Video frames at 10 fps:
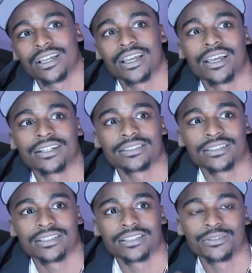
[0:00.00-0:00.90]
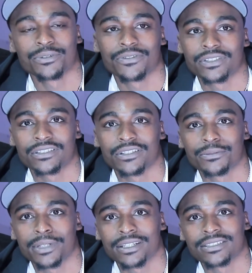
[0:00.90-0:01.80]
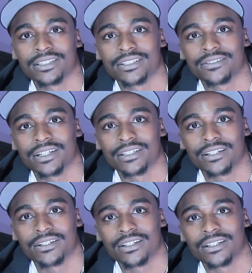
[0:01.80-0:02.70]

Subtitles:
Actually, he with For Show magazine right now.